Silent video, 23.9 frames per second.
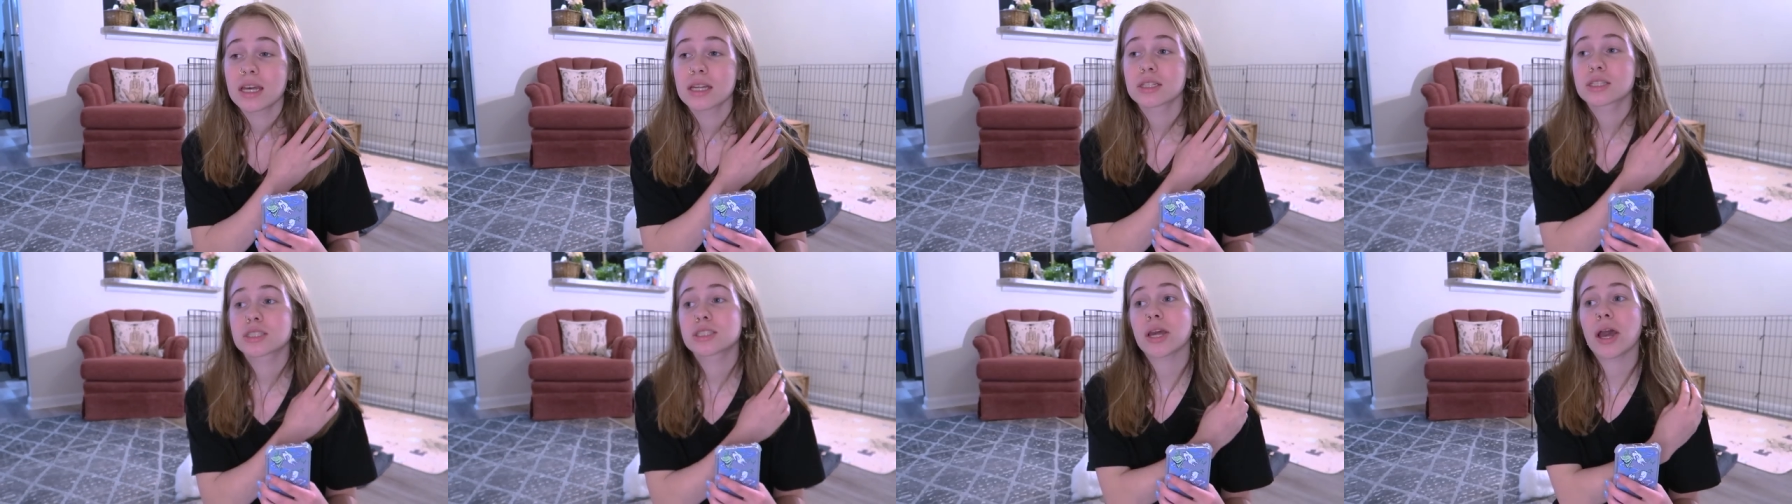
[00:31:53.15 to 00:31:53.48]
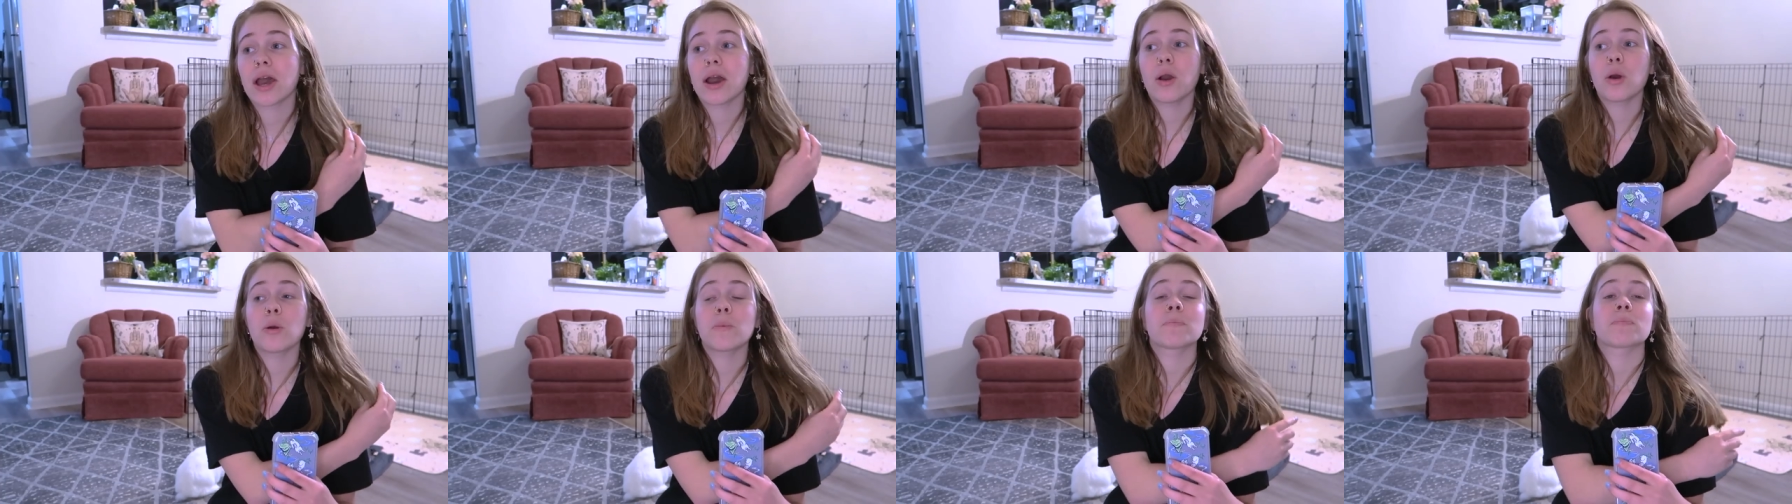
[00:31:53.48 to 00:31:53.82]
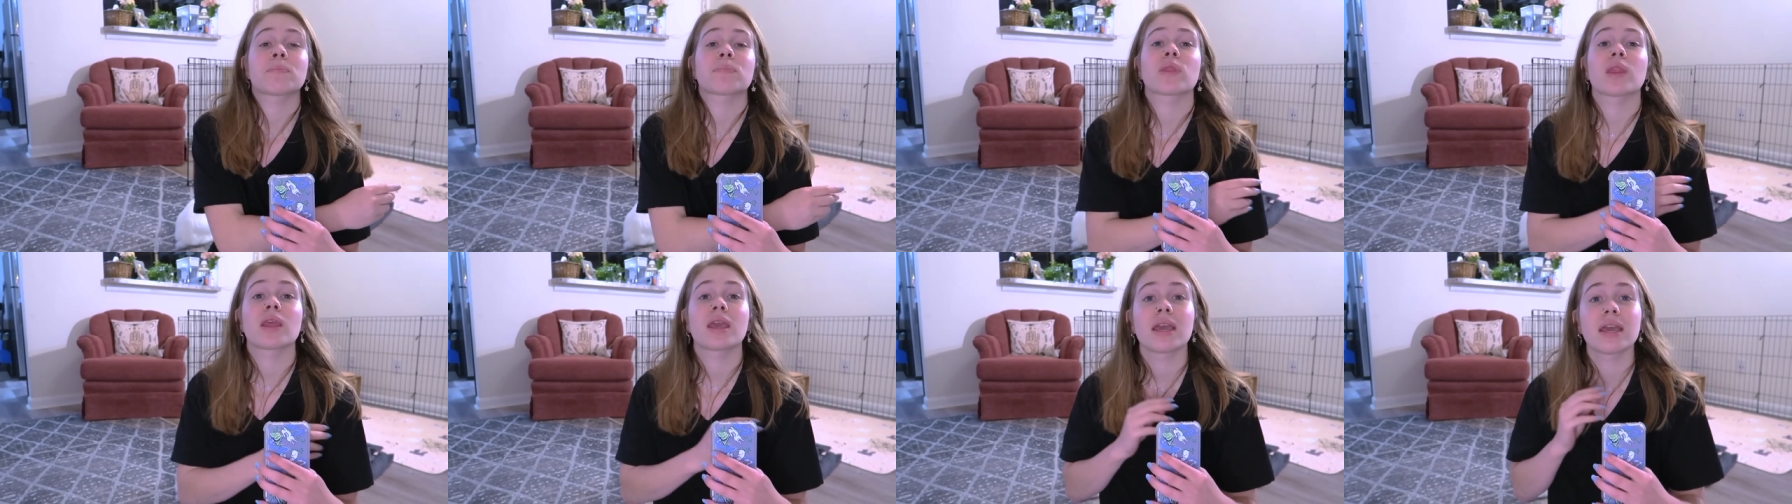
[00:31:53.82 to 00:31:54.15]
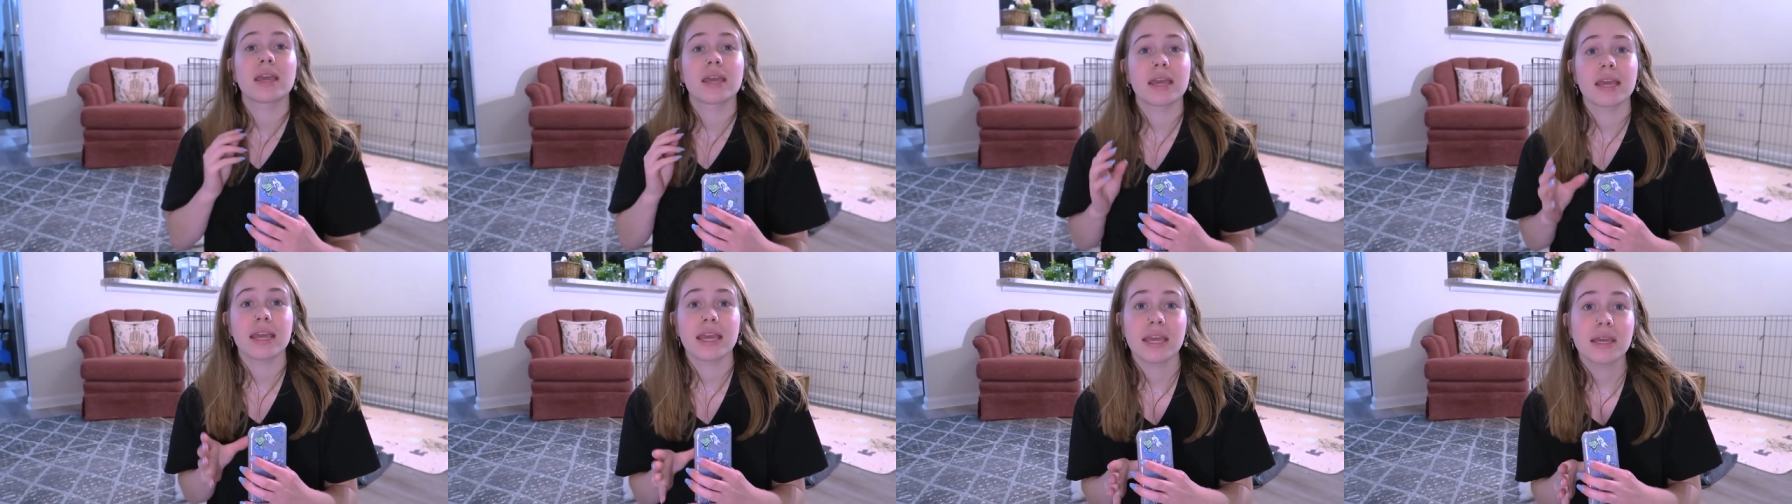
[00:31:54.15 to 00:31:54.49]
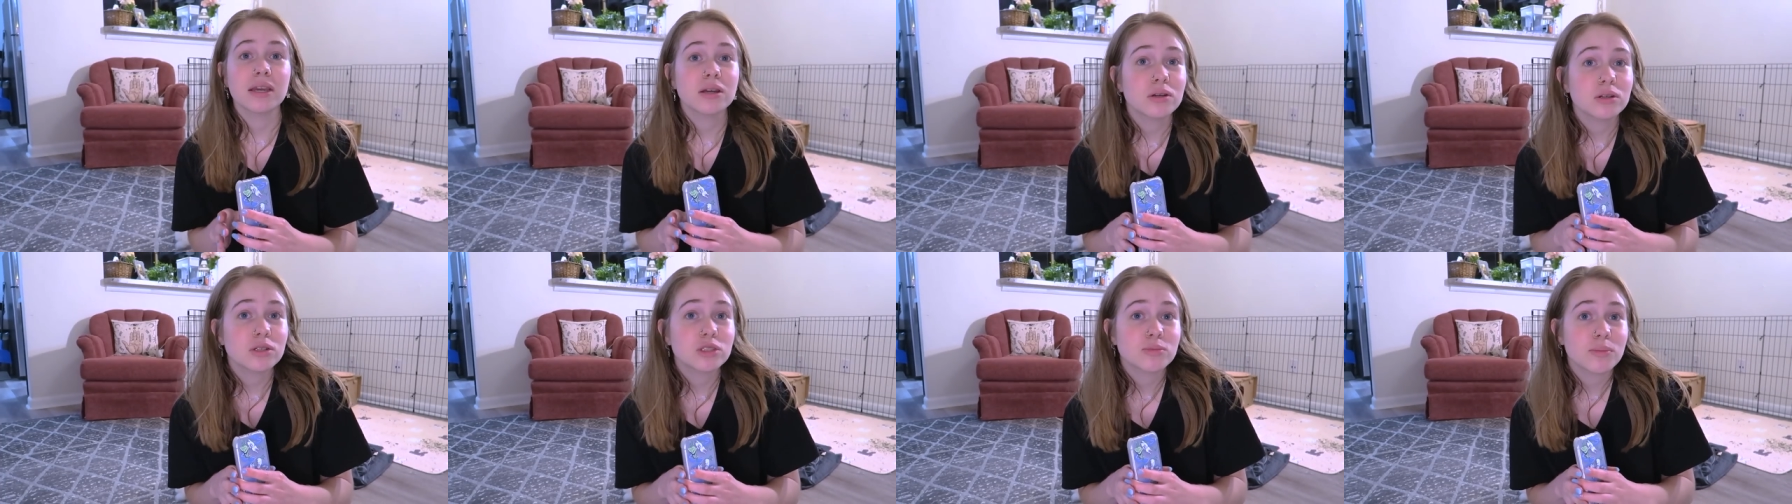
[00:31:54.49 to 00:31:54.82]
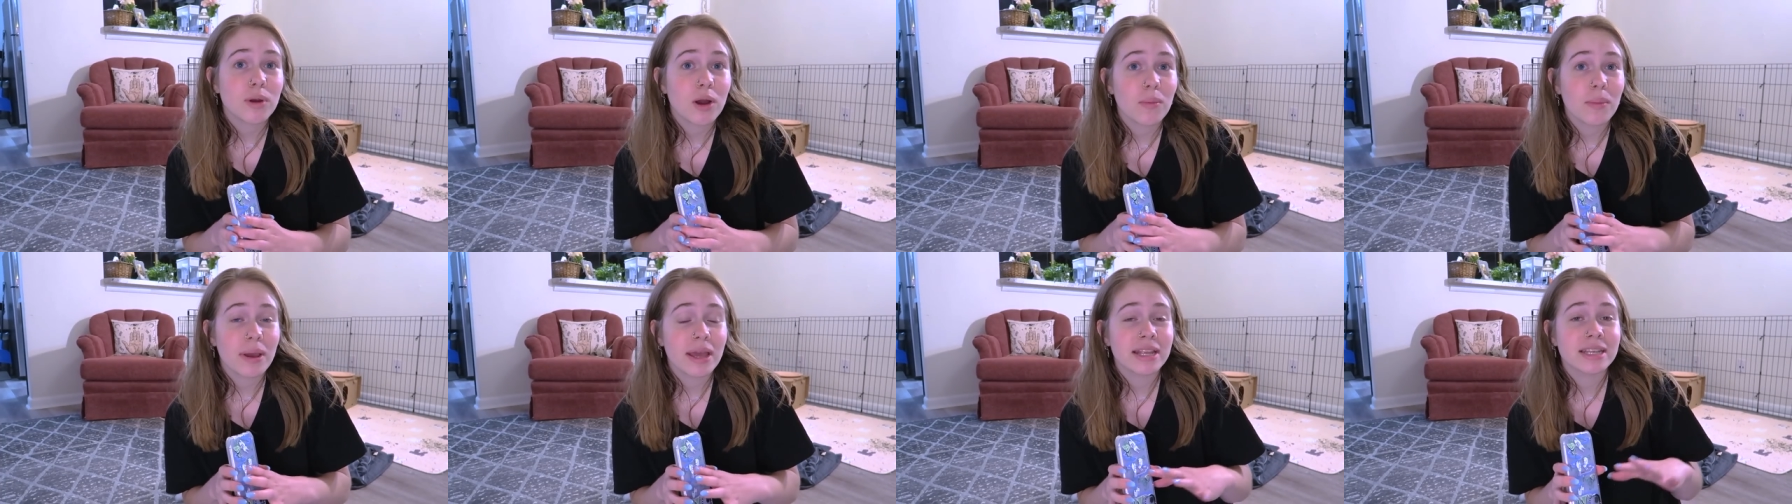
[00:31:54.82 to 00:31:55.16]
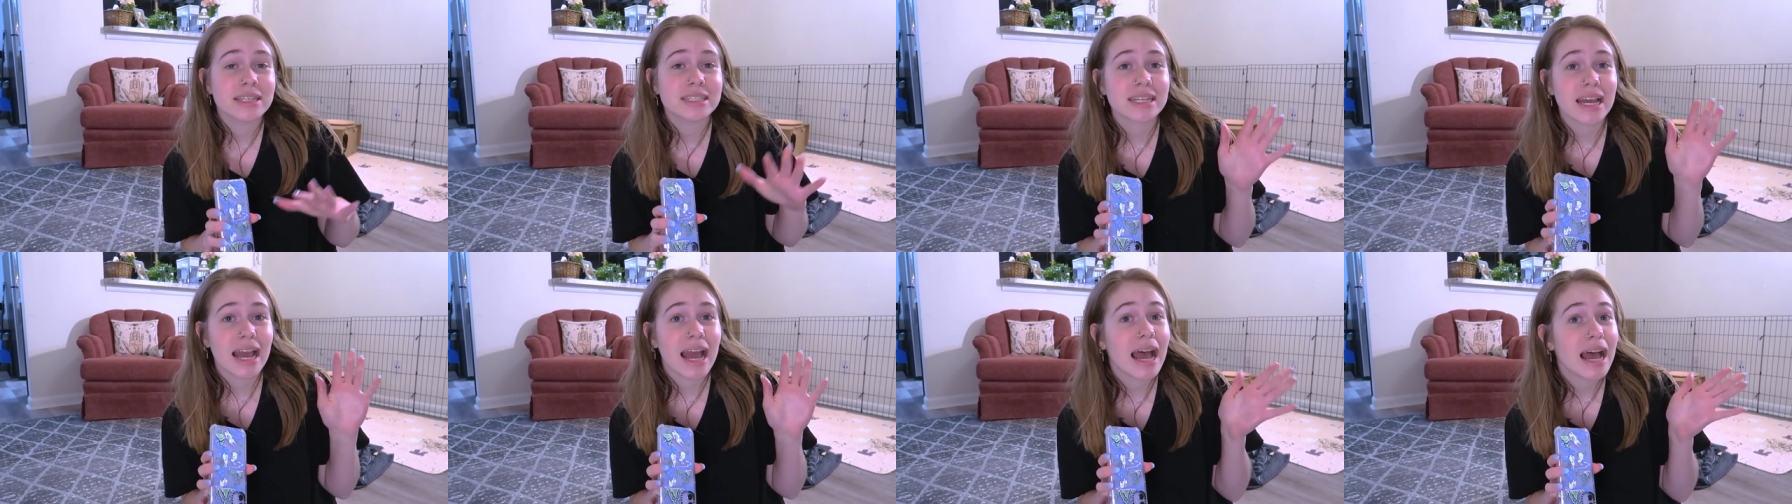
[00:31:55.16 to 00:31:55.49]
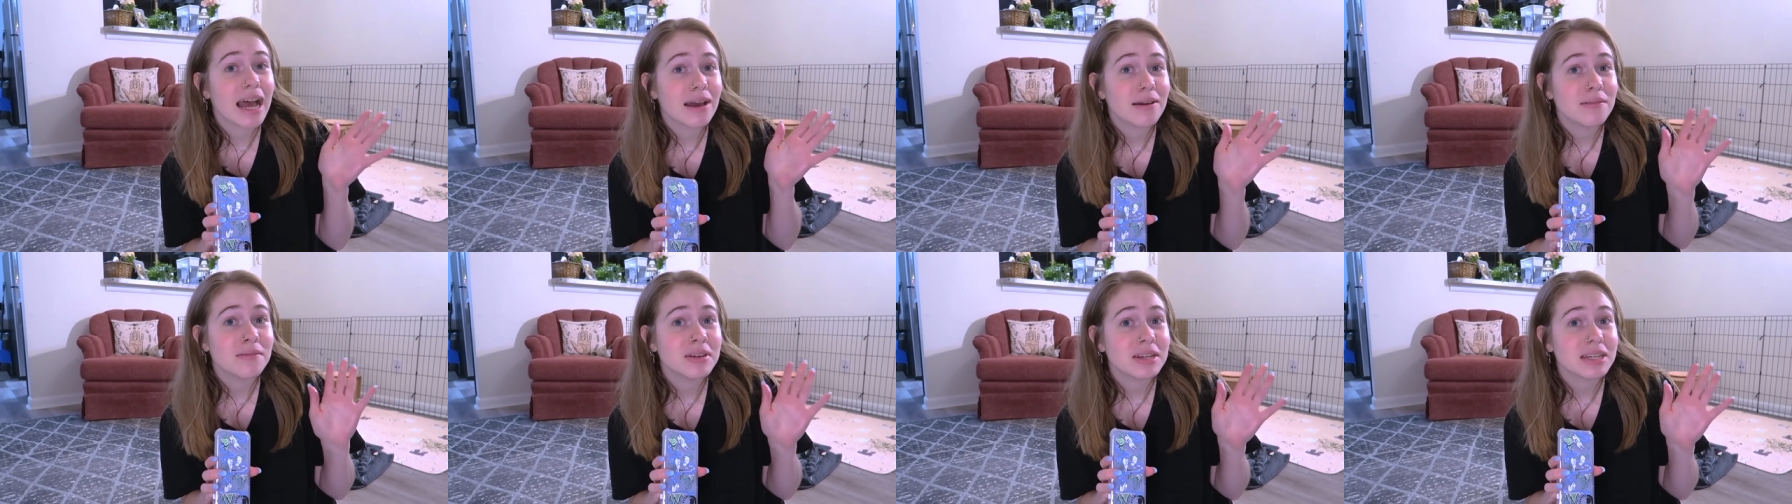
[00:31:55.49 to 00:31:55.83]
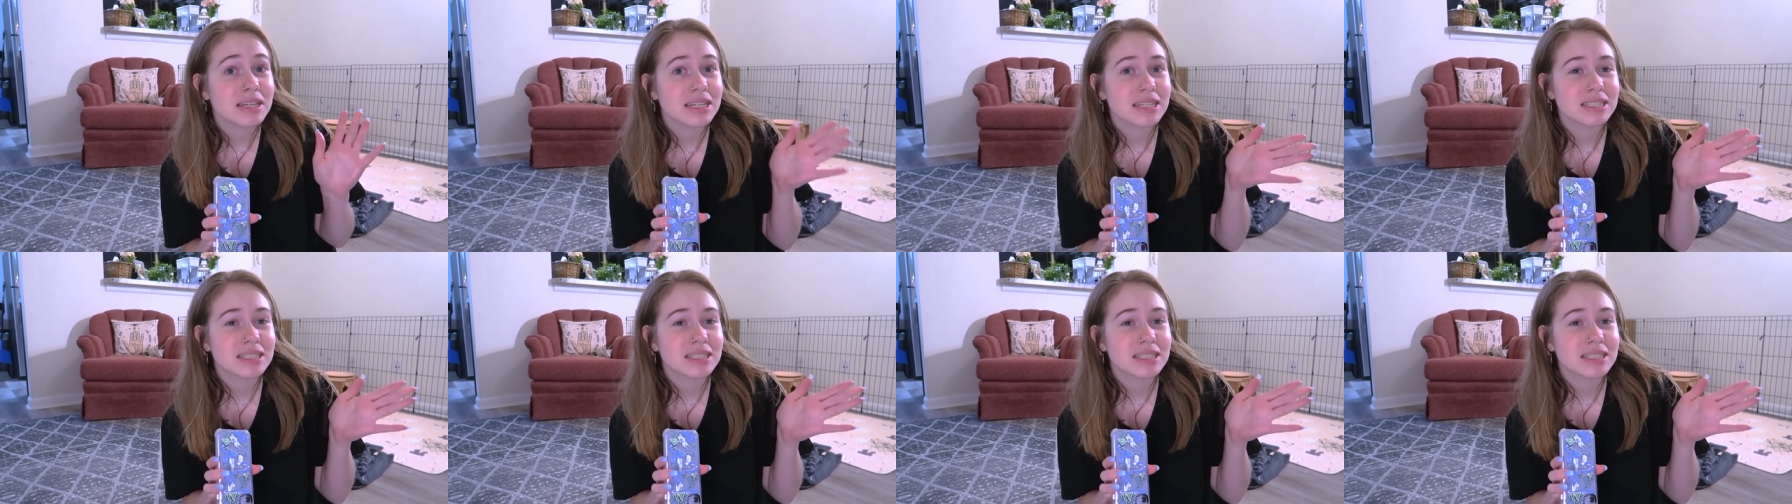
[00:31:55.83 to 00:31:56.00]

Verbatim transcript: So, huge moment of